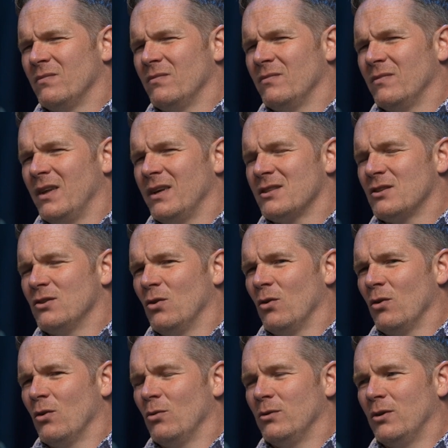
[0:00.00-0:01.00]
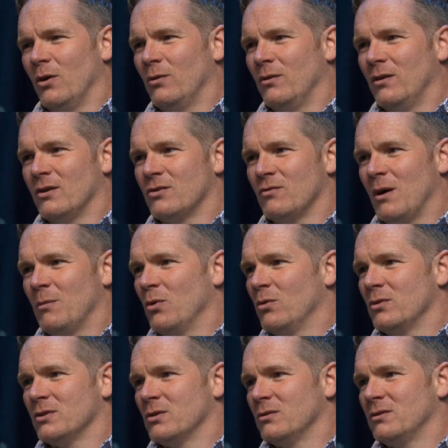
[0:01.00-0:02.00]
Let's not go down this rabbit hole
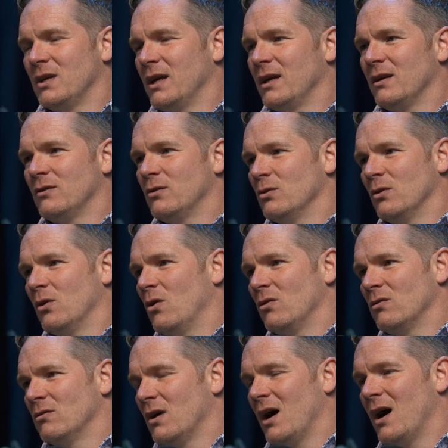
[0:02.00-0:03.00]
because it'll take too long.